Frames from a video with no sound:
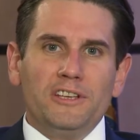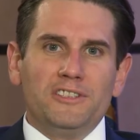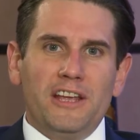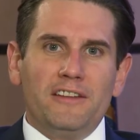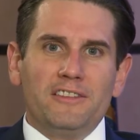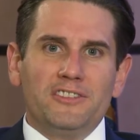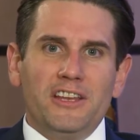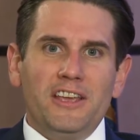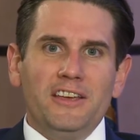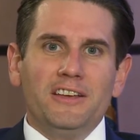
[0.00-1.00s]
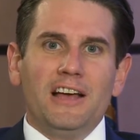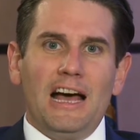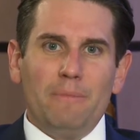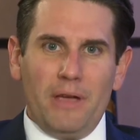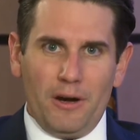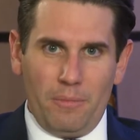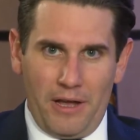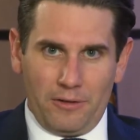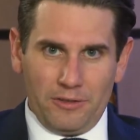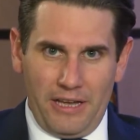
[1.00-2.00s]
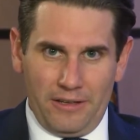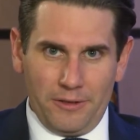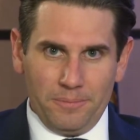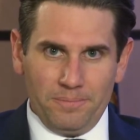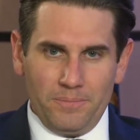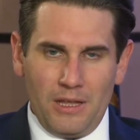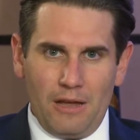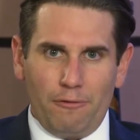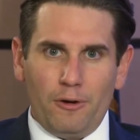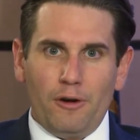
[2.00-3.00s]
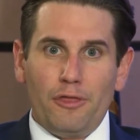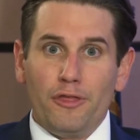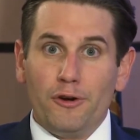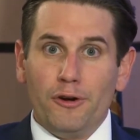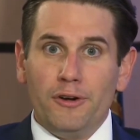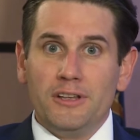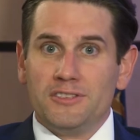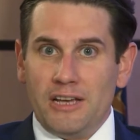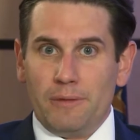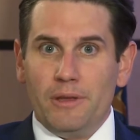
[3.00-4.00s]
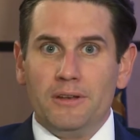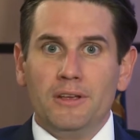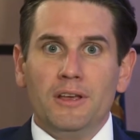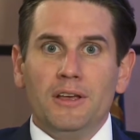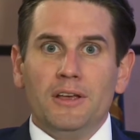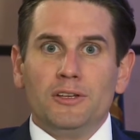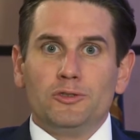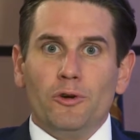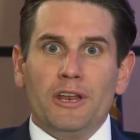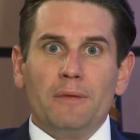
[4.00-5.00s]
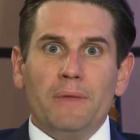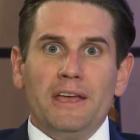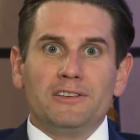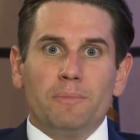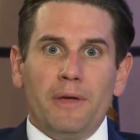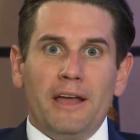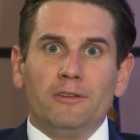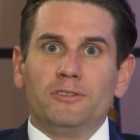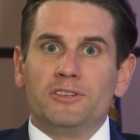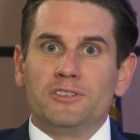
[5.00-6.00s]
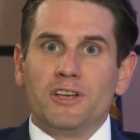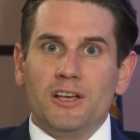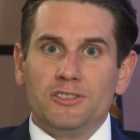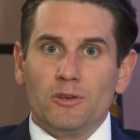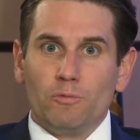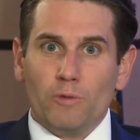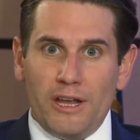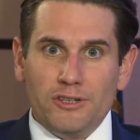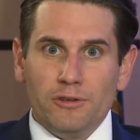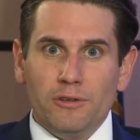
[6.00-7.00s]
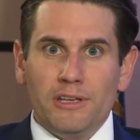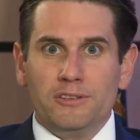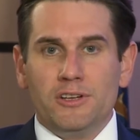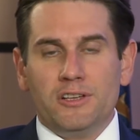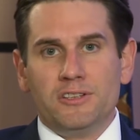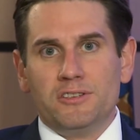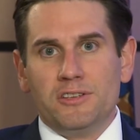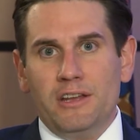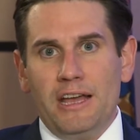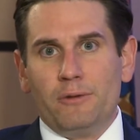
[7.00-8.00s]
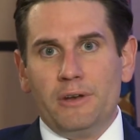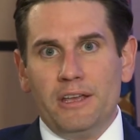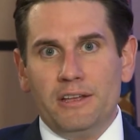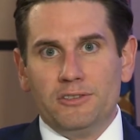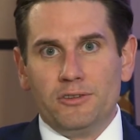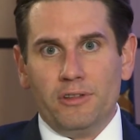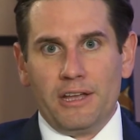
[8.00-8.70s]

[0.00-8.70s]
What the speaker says: State of the City. I'm Mayor Michael Taylor. And for our third segment, joining me is a panel to discuss racial injustice and equity in Sterling